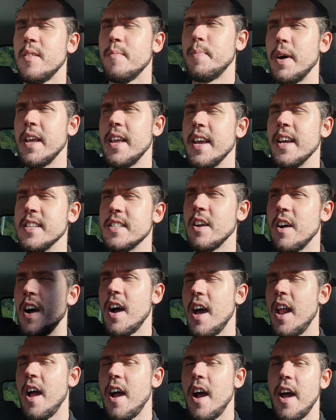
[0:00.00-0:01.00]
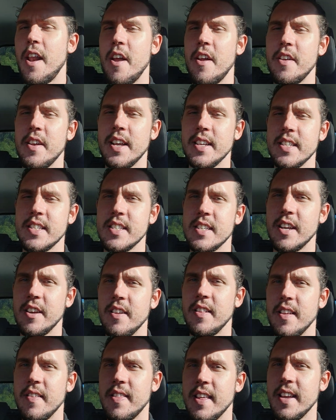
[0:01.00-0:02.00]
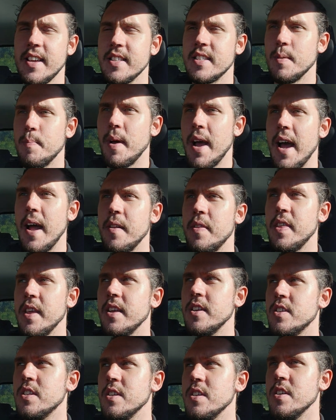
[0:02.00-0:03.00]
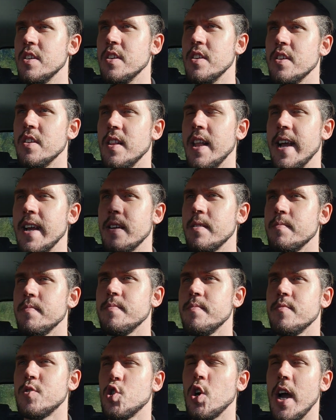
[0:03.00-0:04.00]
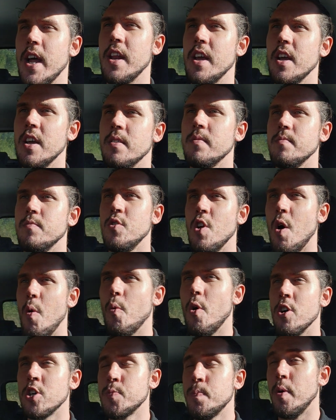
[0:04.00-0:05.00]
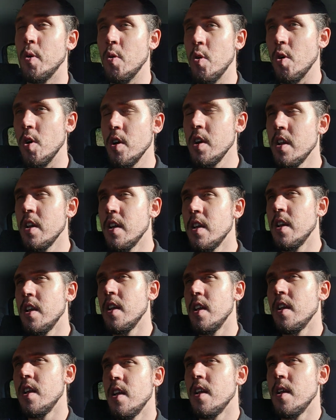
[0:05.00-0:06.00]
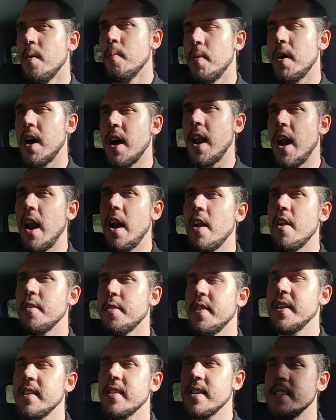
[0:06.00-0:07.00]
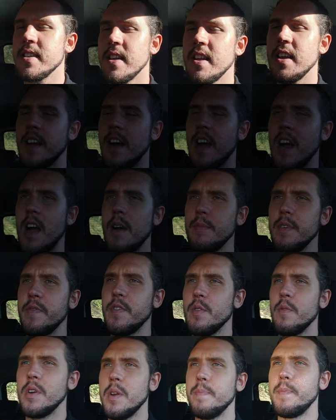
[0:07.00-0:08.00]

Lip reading: But yeah, so I don't necessarily think it's a bad thing to, like, try to not watch porn. But I don't think there's any harm if you want